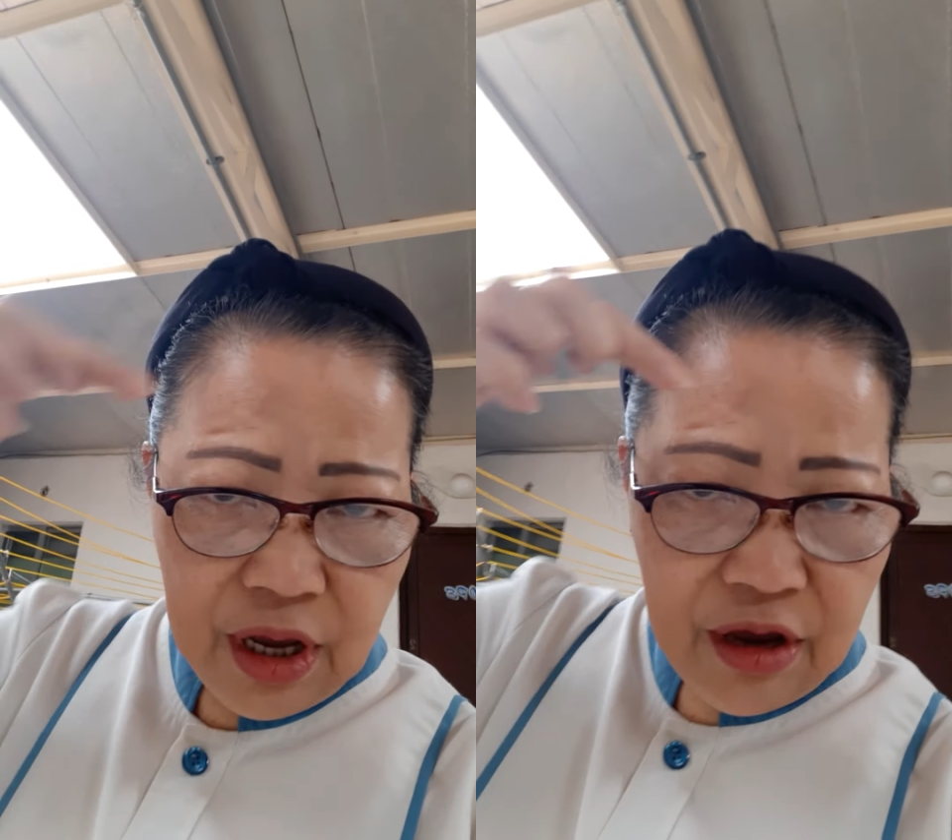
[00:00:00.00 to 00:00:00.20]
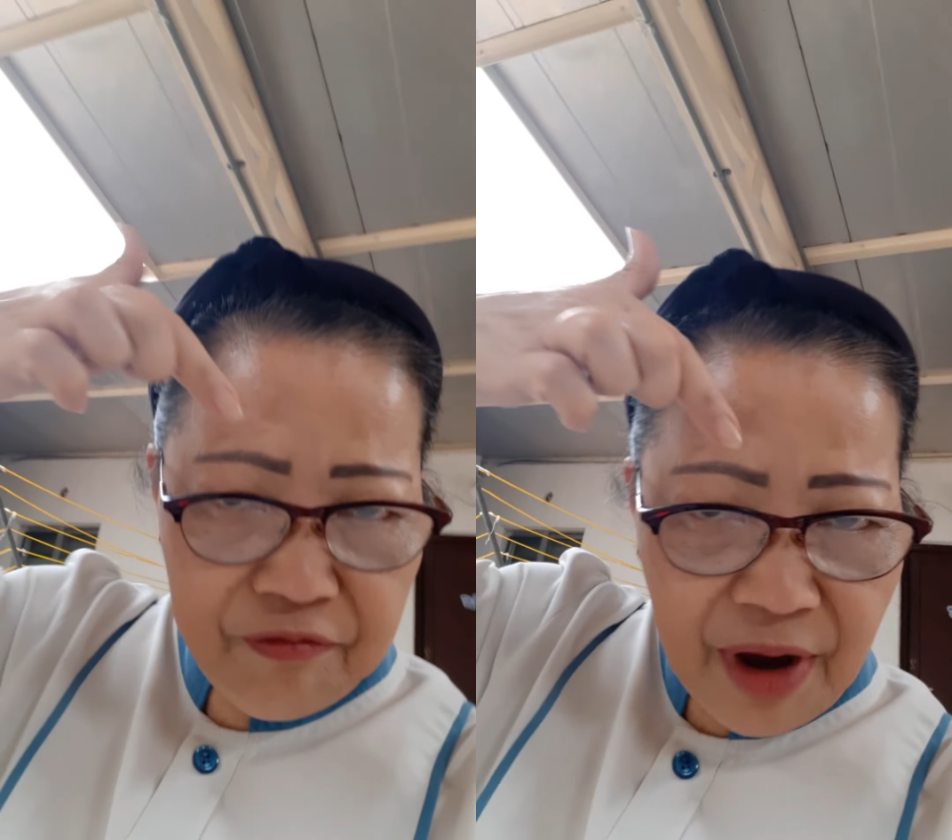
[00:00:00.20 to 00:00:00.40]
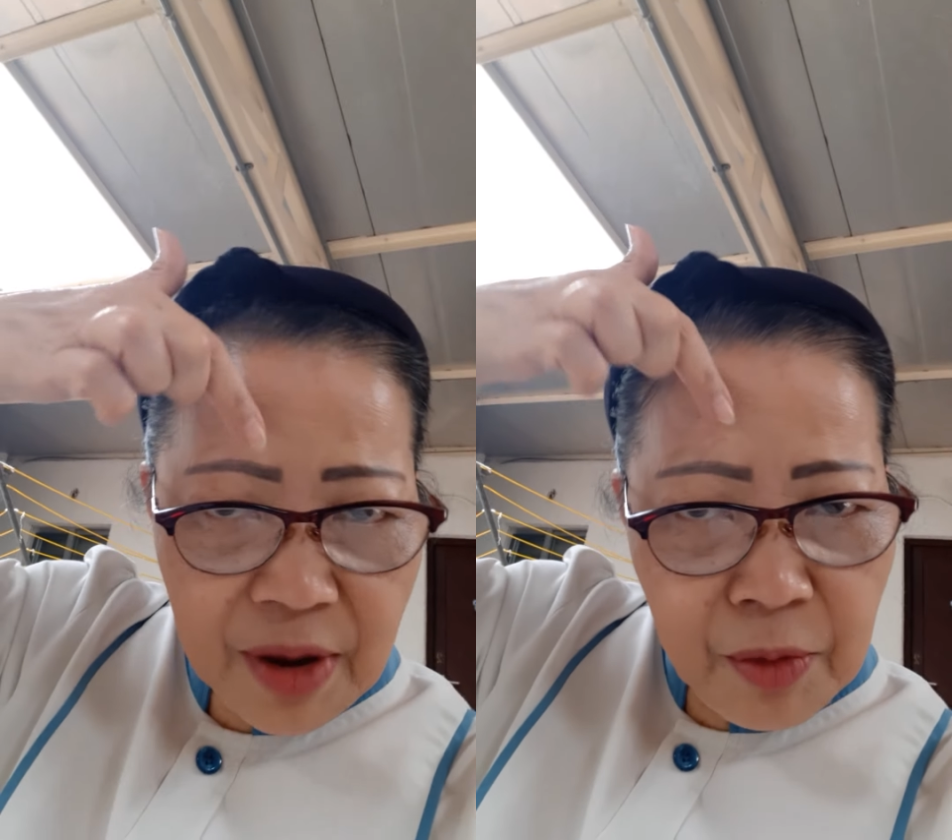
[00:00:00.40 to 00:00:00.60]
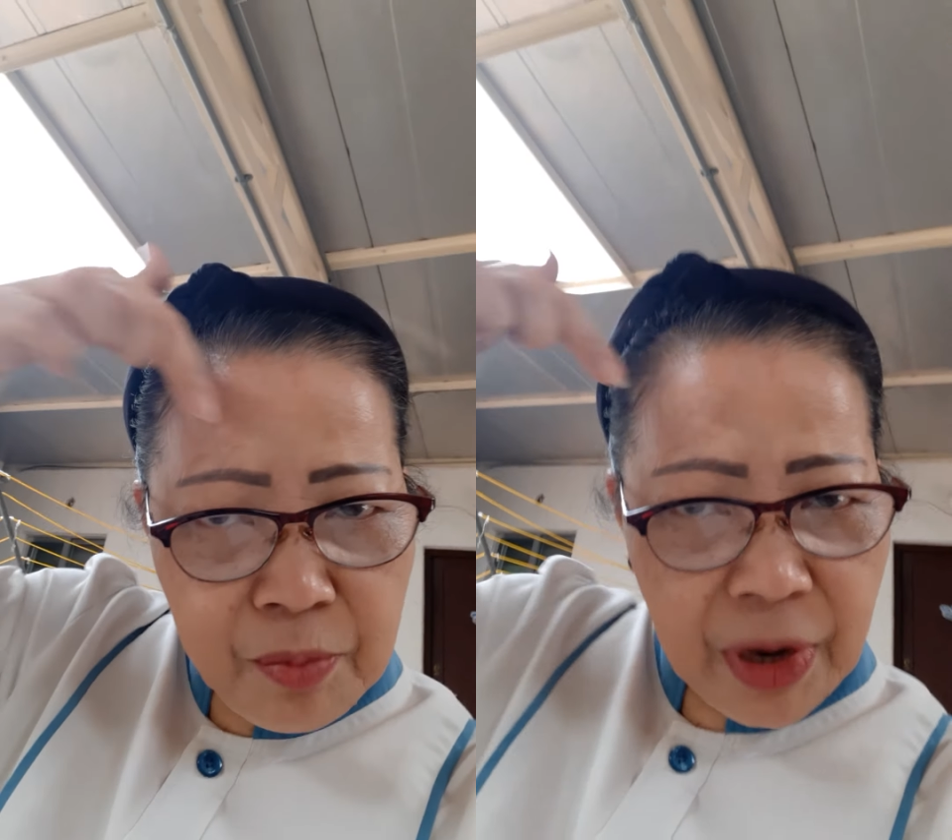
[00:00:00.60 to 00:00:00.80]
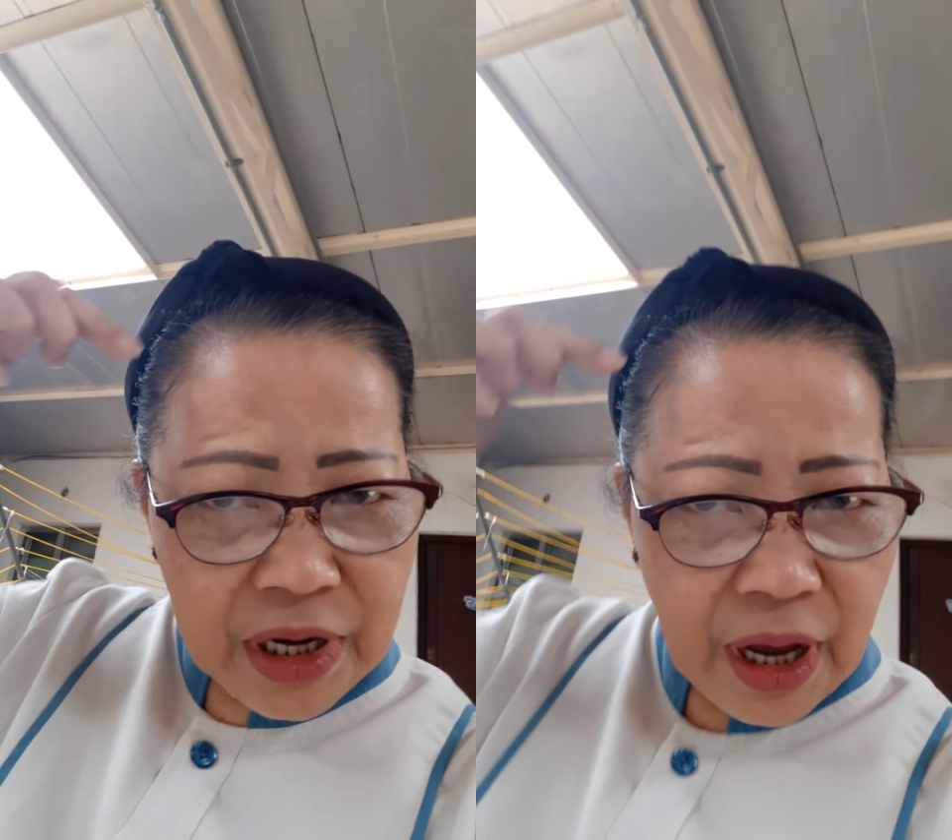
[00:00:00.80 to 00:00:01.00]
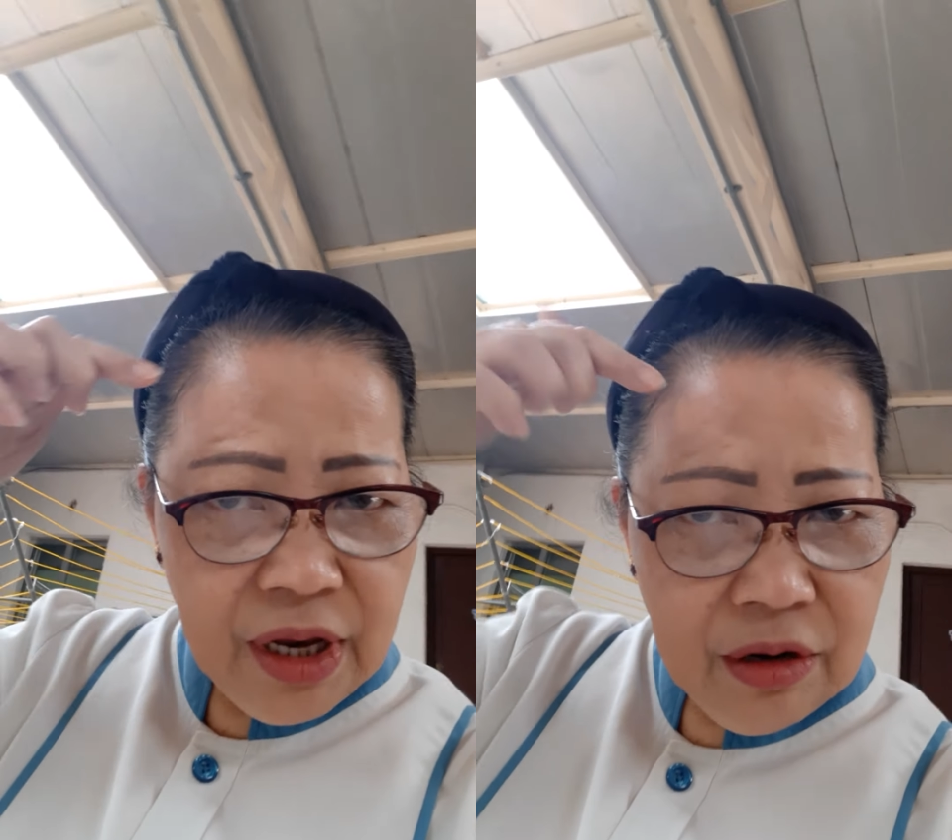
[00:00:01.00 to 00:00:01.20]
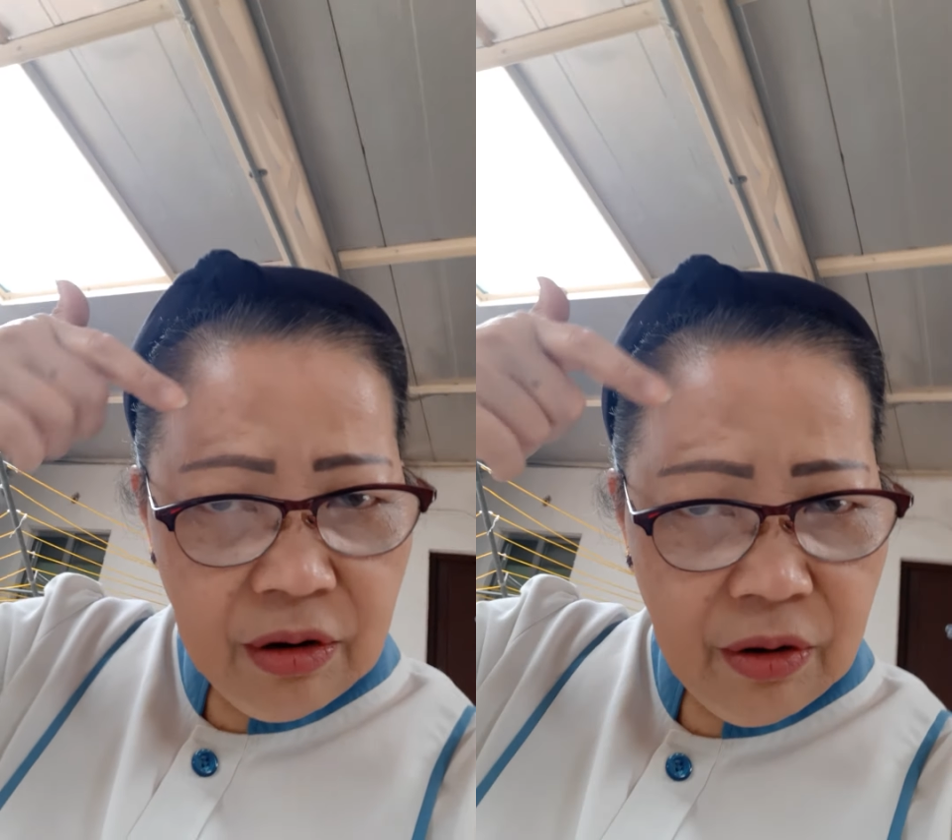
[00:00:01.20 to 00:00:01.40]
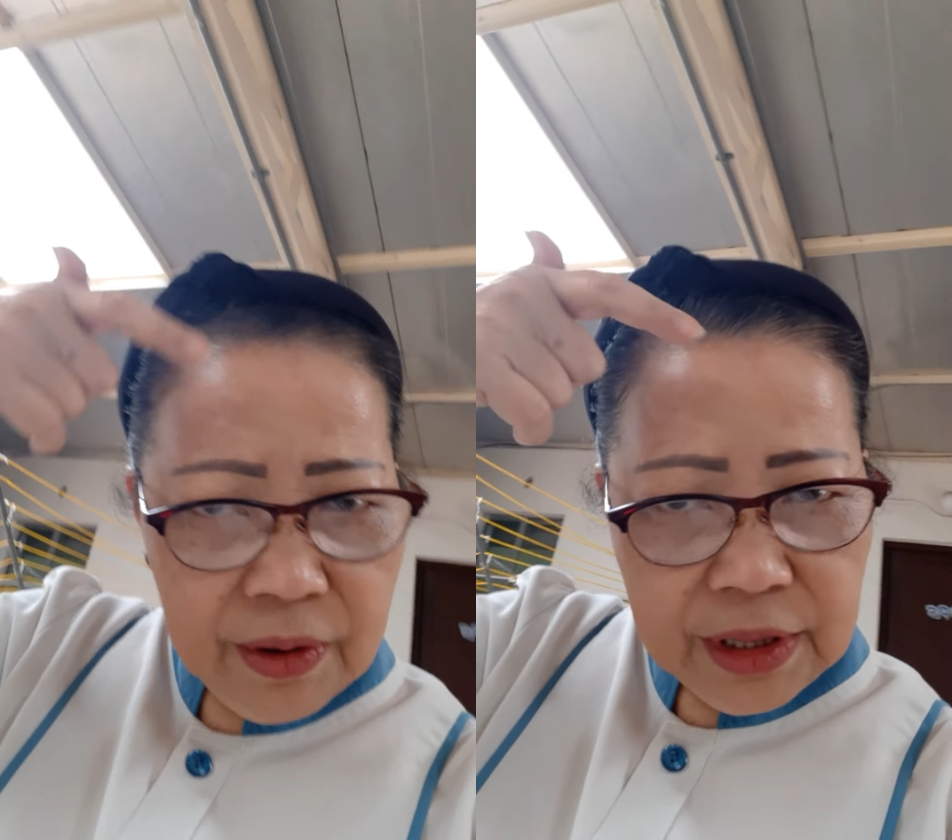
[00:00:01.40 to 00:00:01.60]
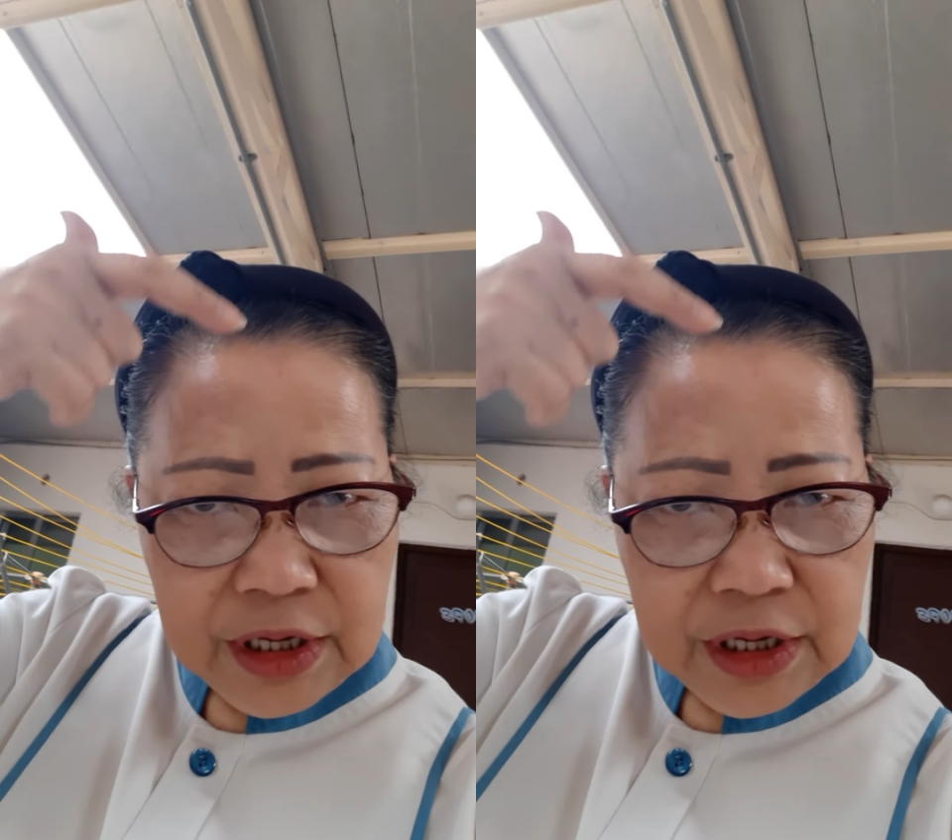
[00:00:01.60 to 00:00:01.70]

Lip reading: If I am a man, I know what